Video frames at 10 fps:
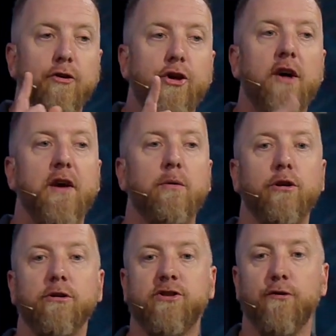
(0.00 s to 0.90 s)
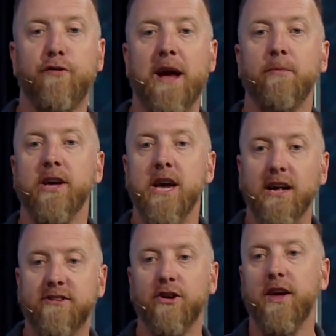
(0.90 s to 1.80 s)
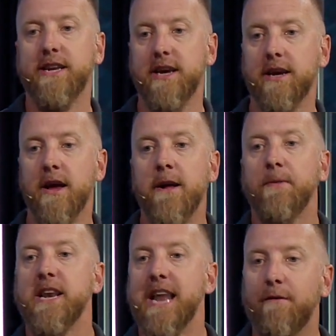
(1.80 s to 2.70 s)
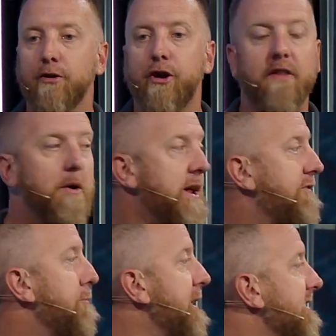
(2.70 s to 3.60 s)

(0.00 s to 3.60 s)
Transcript: thought they would lose their family until they did. They never thought they would have to be in